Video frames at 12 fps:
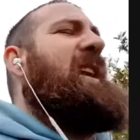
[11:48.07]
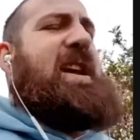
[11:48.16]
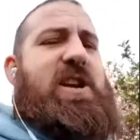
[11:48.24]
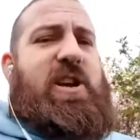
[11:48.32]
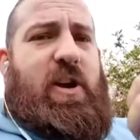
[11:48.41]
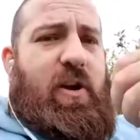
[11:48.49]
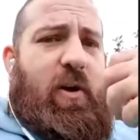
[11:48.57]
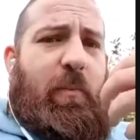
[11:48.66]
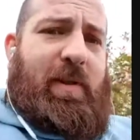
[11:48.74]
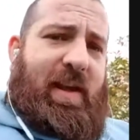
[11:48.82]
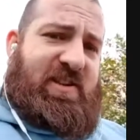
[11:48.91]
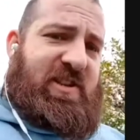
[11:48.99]
hear you and
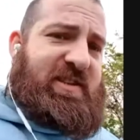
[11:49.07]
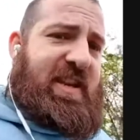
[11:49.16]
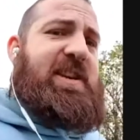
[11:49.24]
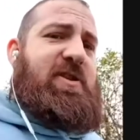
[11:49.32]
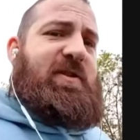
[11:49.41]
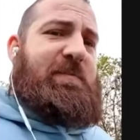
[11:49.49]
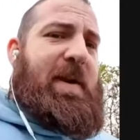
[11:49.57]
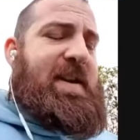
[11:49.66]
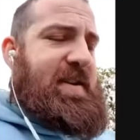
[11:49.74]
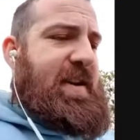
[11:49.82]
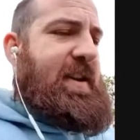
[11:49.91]
we'll actually see you speak.